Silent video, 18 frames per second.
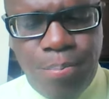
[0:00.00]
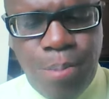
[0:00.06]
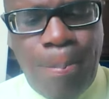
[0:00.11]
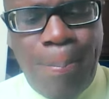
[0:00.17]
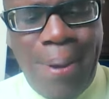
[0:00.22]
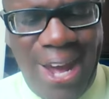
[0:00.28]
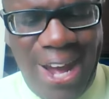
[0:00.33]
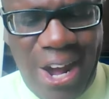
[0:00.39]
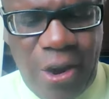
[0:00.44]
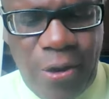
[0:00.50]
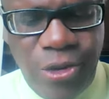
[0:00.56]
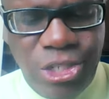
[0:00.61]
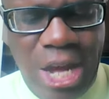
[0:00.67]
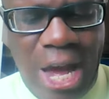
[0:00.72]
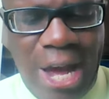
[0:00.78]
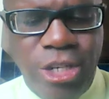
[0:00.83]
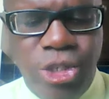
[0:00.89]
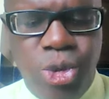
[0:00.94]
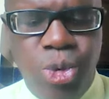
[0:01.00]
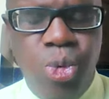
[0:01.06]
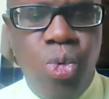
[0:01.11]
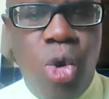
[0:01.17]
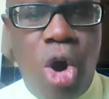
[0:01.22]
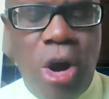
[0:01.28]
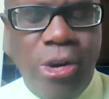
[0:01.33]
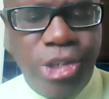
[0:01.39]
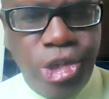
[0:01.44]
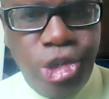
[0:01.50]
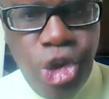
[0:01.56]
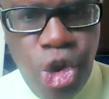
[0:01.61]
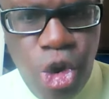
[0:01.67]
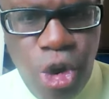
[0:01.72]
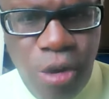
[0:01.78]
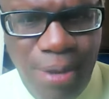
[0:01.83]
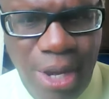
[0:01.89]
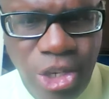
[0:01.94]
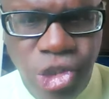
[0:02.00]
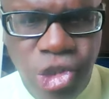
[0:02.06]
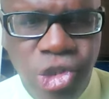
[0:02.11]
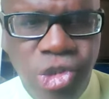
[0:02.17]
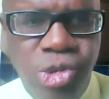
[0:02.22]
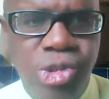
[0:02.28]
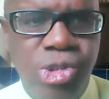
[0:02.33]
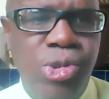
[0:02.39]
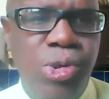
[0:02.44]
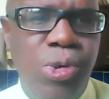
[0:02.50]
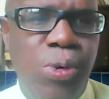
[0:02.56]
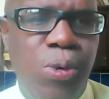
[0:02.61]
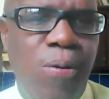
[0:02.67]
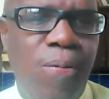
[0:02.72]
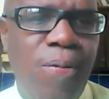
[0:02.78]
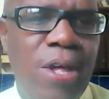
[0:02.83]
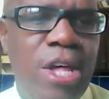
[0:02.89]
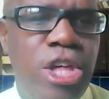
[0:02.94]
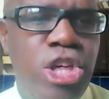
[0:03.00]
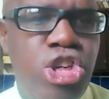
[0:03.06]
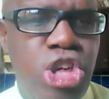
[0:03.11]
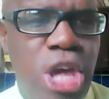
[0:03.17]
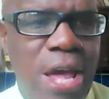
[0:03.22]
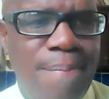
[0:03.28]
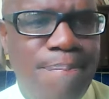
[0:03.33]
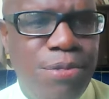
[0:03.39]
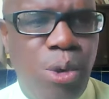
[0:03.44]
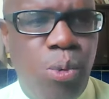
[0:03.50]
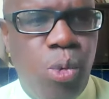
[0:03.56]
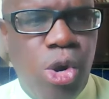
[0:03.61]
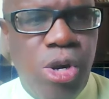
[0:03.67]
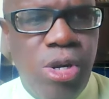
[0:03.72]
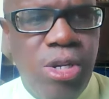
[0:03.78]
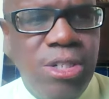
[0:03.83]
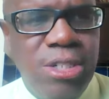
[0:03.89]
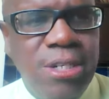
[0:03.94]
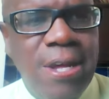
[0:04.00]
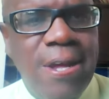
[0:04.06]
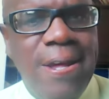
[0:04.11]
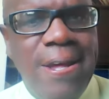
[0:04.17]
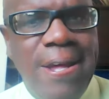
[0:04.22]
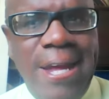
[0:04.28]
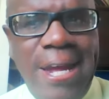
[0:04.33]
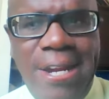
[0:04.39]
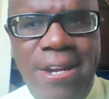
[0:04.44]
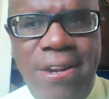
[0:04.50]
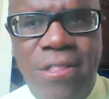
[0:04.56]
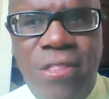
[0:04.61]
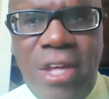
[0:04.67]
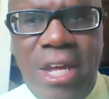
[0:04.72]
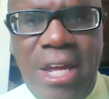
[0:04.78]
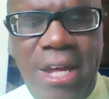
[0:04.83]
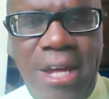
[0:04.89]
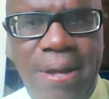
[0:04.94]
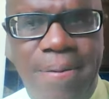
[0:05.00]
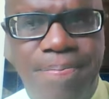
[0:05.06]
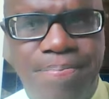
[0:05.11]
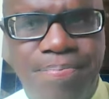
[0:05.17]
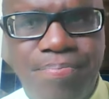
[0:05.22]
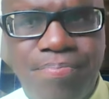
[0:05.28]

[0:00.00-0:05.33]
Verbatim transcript: prepared and who are determined to, to shape the world in the